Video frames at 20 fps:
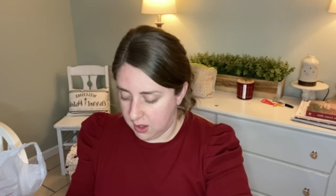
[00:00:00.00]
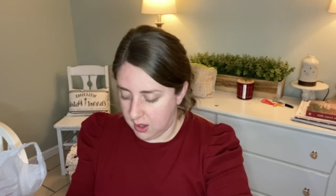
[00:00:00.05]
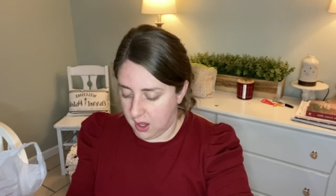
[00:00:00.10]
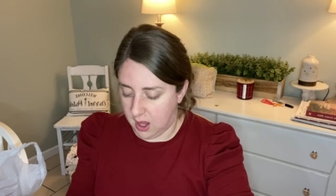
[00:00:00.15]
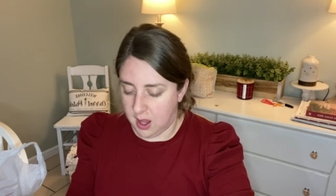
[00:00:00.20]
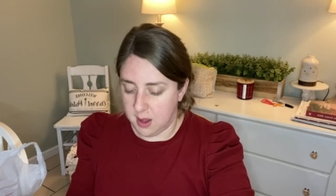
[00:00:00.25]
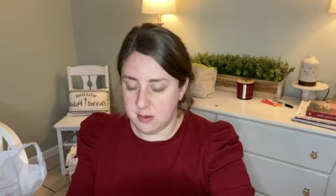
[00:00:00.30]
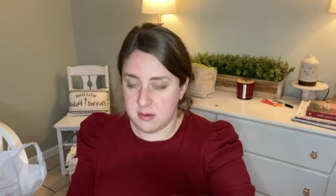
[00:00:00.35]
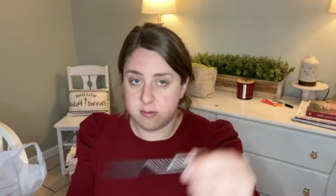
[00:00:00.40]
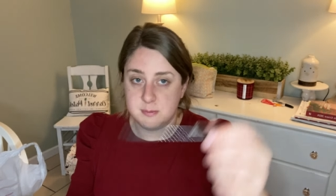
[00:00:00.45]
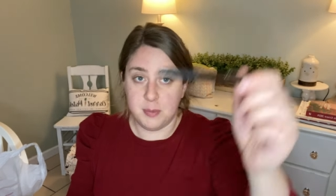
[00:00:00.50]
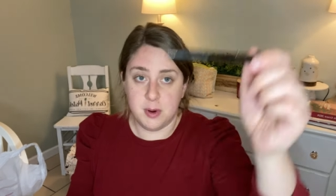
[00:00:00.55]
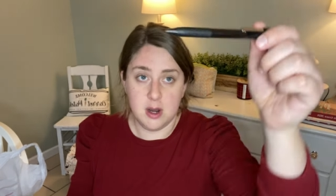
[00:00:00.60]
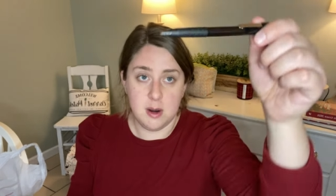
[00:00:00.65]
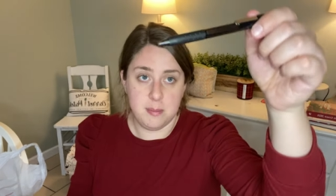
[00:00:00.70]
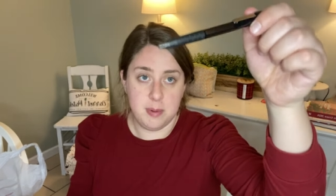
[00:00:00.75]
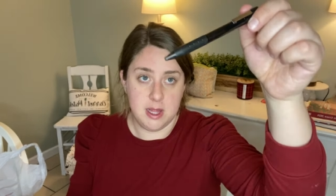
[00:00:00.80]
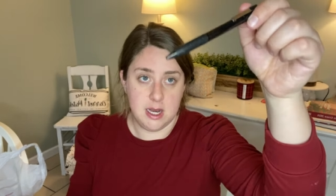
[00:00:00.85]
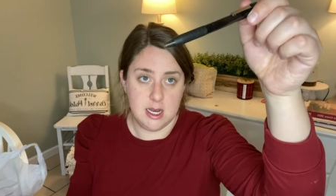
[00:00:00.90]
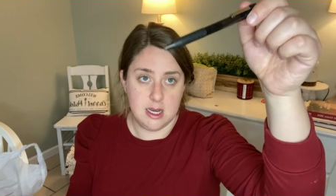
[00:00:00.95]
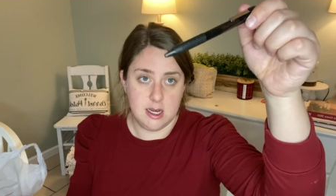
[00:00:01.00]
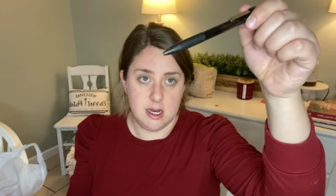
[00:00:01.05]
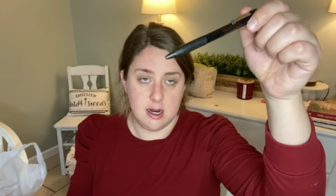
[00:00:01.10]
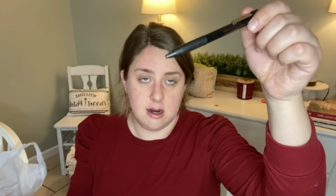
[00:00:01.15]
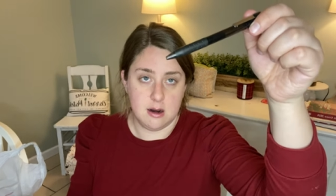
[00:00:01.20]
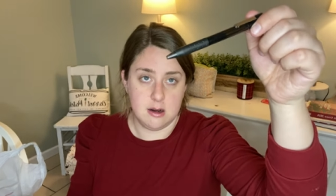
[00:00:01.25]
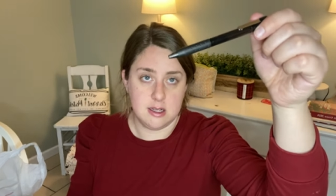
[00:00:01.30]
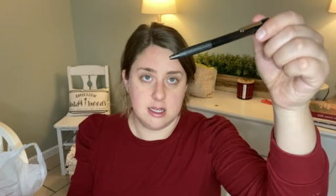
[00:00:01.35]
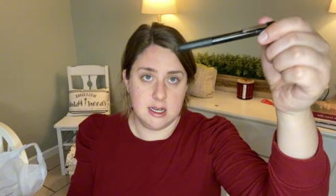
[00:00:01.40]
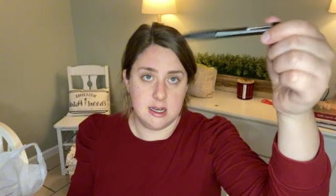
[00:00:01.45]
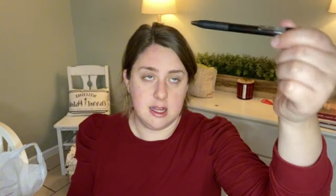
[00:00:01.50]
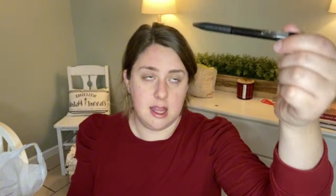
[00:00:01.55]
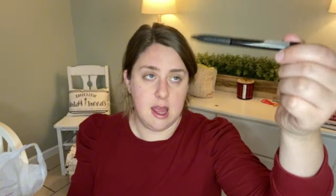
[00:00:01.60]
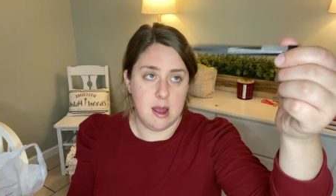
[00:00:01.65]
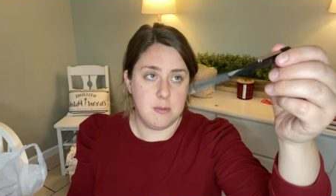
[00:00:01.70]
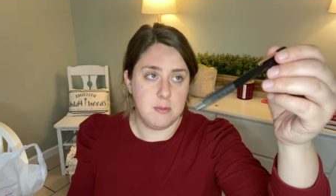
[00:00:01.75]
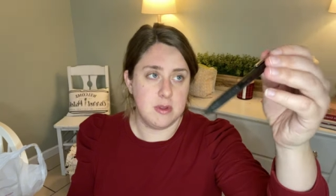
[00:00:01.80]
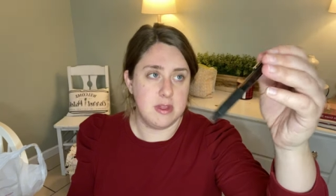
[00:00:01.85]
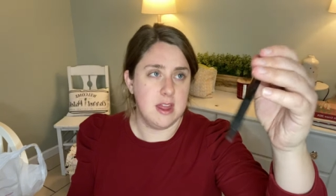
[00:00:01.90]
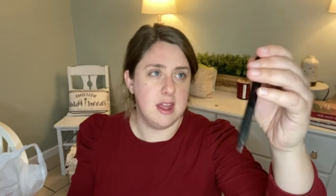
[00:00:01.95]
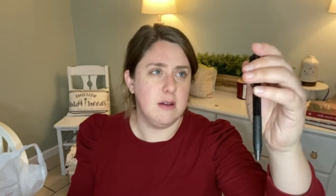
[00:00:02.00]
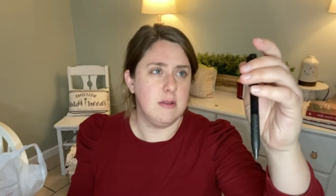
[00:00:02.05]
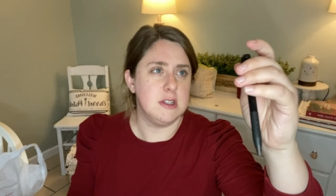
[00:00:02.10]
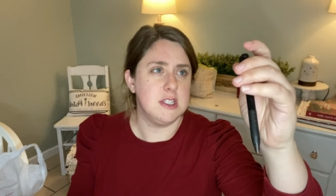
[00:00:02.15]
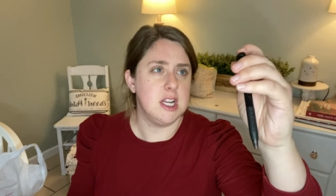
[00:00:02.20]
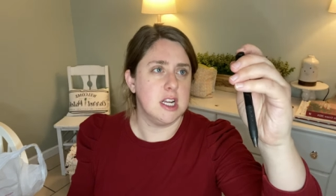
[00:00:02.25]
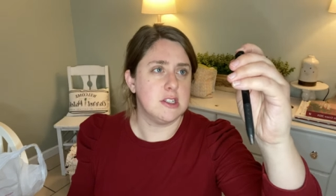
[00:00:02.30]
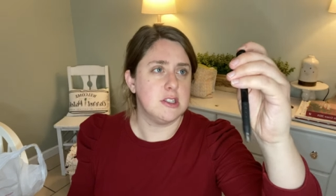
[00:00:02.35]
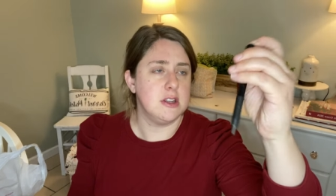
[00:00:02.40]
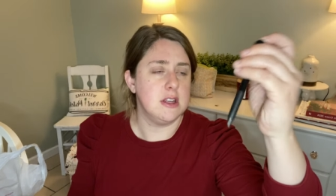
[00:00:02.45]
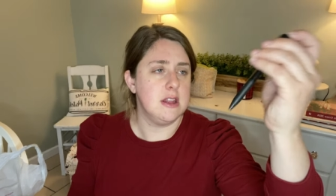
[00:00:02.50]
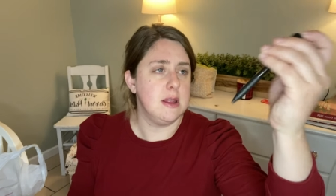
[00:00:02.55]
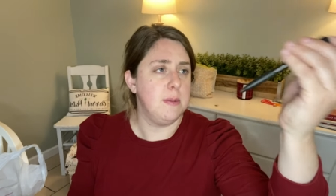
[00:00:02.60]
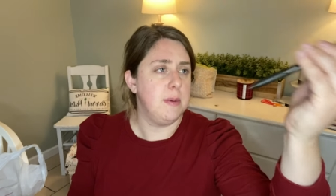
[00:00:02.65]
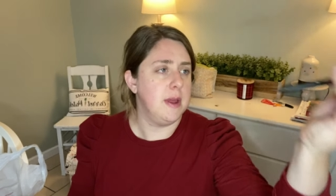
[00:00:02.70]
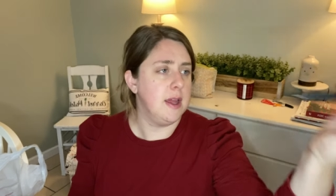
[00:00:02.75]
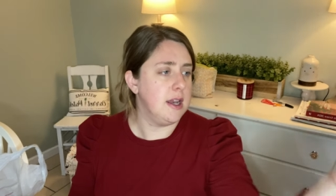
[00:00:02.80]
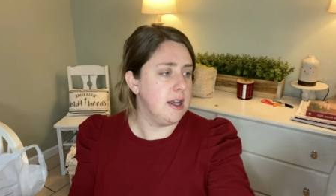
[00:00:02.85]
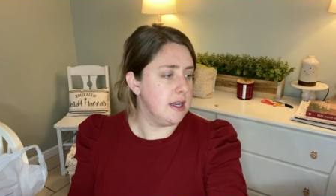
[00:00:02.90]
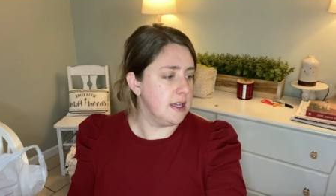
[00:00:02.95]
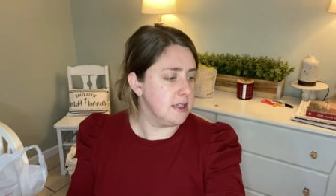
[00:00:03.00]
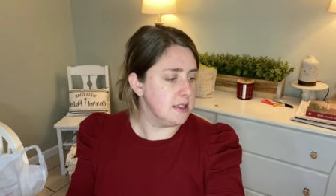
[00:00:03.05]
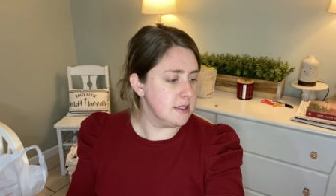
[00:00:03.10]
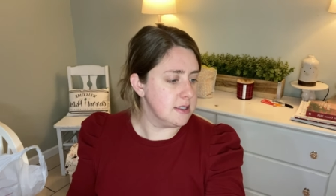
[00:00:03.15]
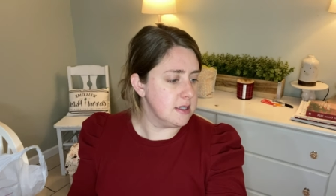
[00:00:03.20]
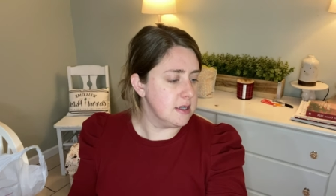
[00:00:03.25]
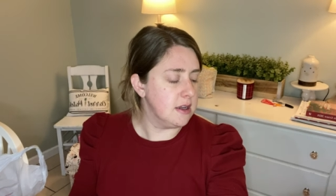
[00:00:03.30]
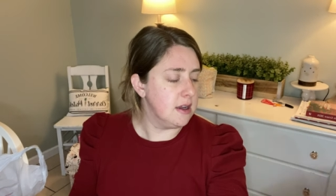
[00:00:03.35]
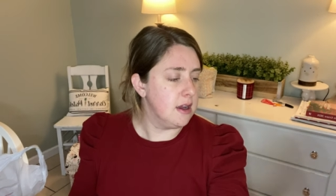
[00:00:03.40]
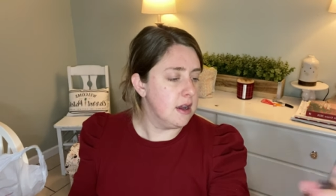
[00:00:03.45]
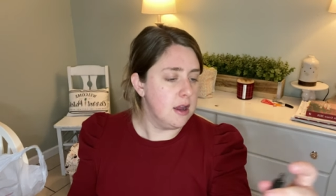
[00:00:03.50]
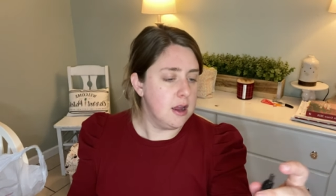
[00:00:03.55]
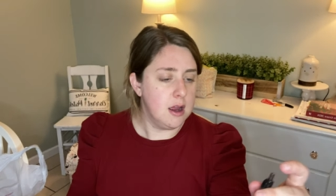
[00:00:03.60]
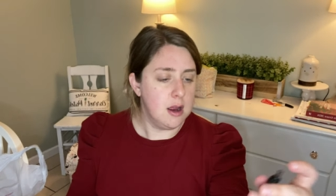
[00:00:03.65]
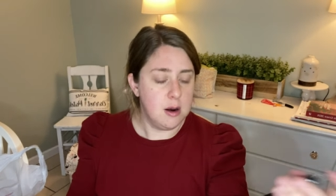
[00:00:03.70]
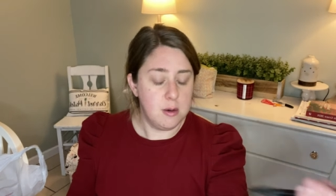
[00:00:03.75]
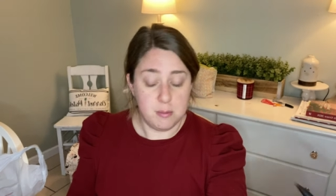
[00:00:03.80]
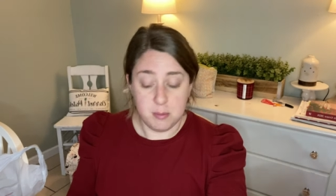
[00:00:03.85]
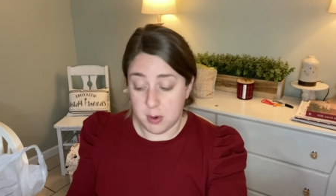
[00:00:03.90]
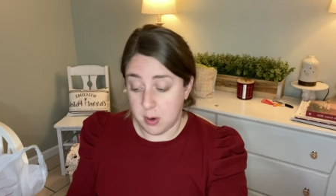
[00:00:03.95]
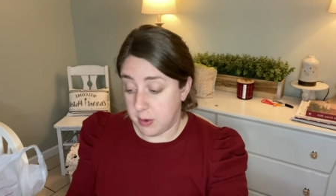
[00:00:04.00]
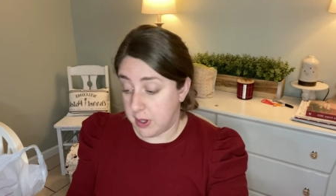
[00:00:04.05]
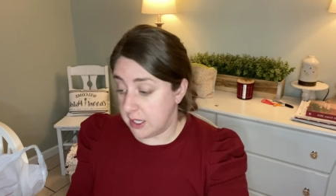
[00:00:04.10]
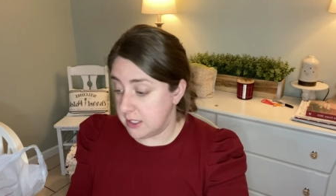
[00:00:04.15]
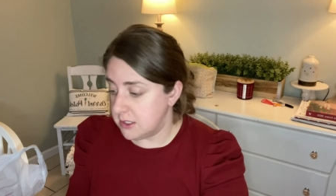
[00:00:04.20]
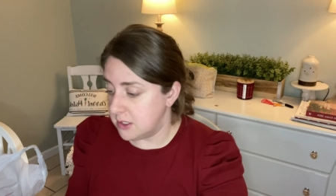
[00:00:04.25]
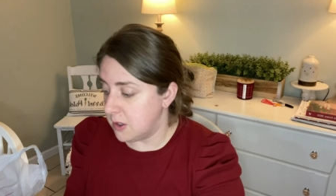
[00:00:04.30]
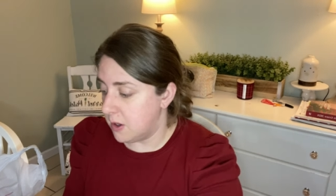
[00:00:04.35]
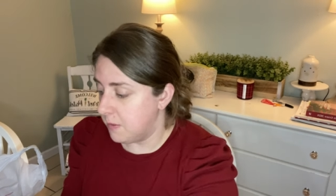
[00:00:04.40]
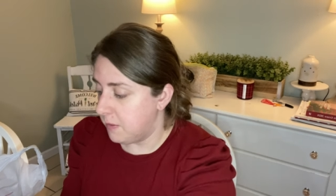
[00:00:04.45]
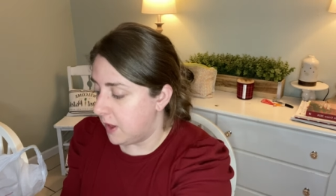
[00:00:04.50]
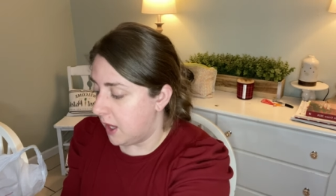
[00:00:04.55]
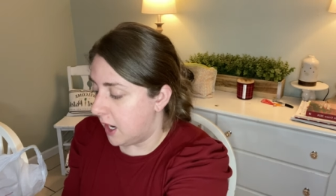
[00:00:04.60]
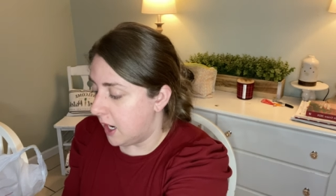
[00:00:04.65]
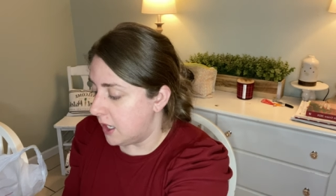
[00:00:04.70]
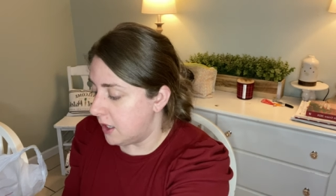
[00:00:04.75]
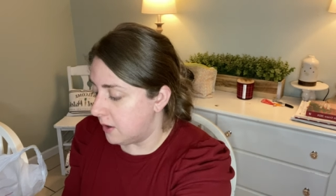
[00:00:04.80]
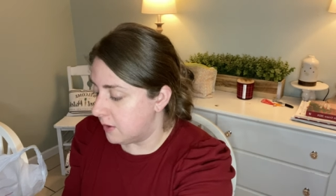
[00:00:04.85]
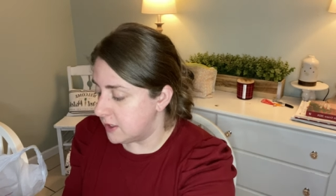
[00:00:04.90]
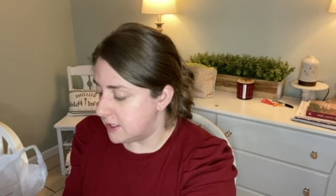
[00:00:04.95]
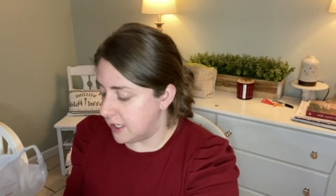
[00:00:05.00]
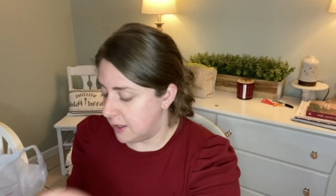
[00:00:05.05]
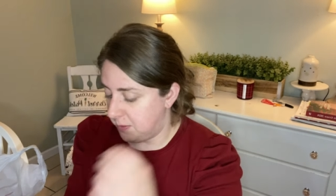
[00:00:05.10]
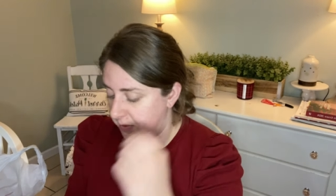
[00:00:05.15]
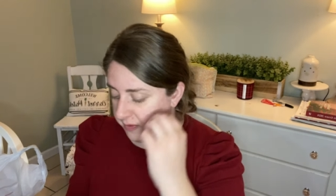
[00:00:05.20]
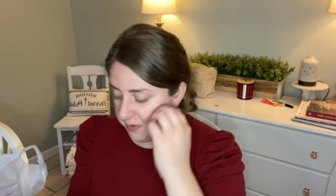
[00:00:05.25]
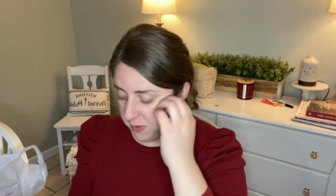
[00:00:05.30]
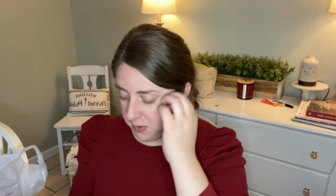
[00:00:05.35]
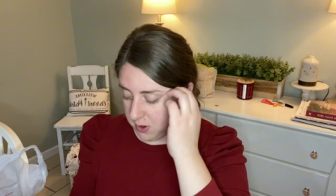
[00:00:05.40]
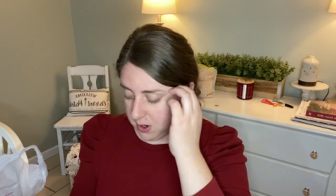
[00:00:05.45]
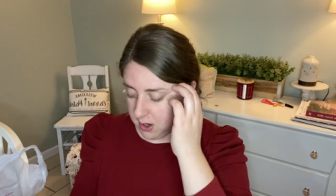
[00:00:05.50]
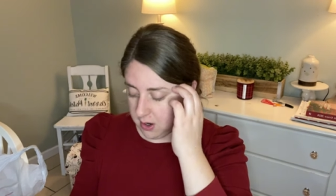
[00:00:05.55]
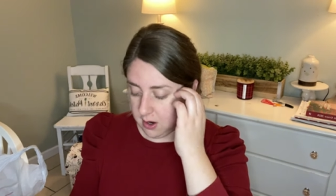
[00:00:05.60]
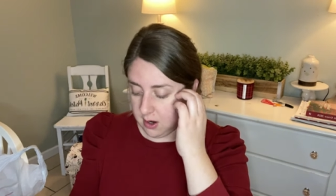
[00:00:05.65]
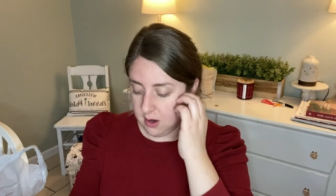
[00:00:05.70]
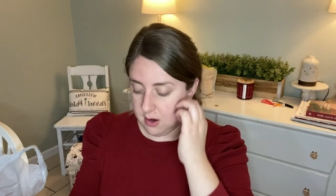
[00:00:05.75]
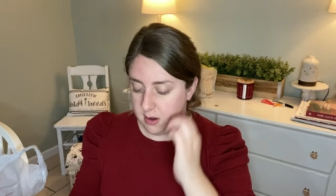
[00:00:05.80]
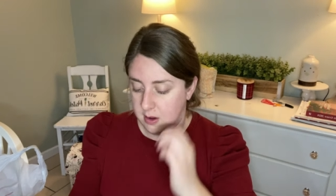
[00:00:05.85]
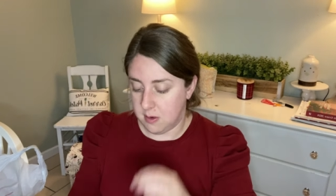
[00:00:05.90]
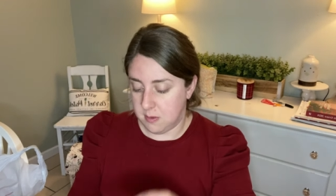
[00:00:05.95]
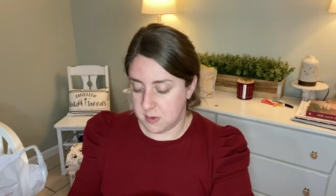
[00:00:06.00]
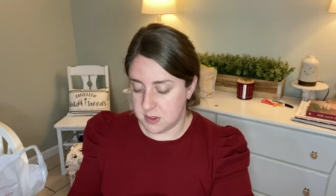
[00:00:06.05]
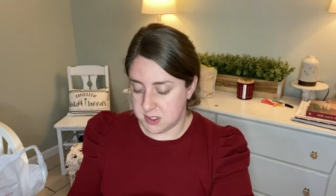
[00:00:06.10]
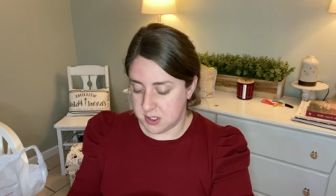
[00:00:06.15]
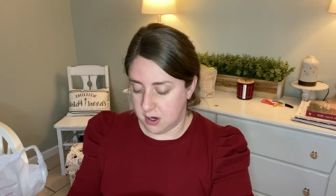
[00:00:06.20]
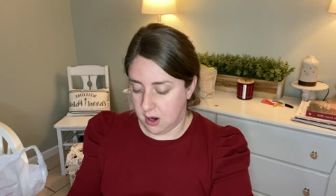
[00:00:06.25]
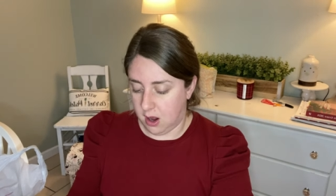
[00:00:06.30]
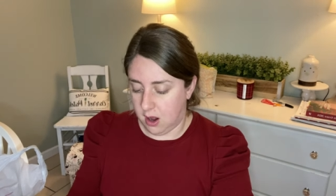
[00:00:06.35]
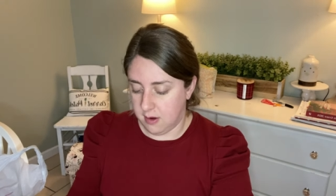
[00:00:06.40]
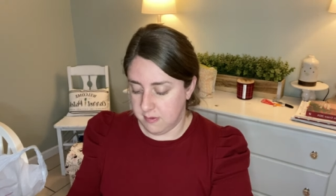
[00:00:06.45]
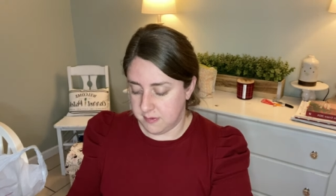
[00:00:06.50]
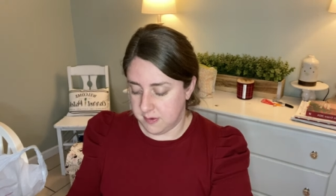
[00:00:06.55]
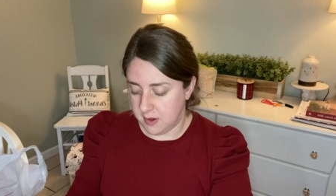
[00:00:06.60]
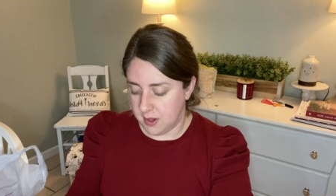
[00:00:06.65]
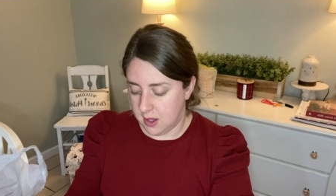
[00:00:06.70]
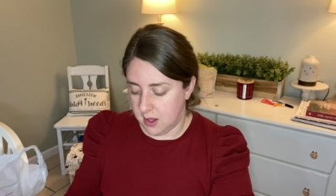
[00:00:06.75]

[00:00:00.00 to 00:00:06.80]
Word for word: I put a pin in here. It didn't come with it, which actually the pin is broken. So I'm glad I noticed that before we took off.